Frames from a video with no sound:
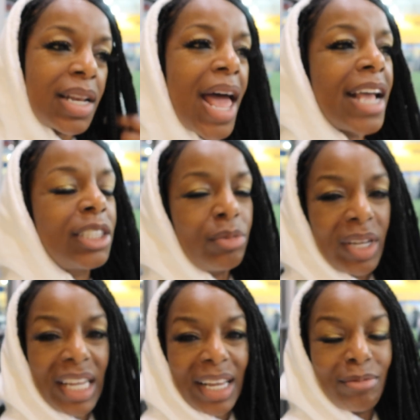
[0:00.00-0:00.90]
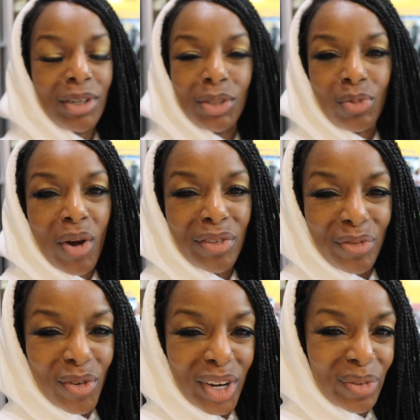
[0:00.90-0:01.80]
last week, it was
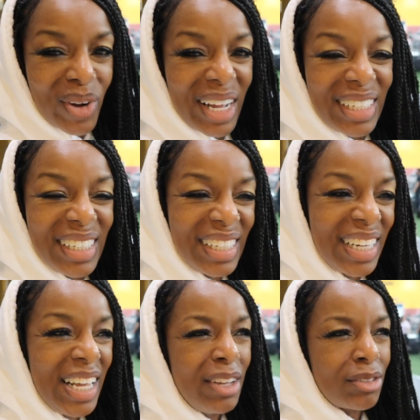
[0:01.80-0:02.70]
141.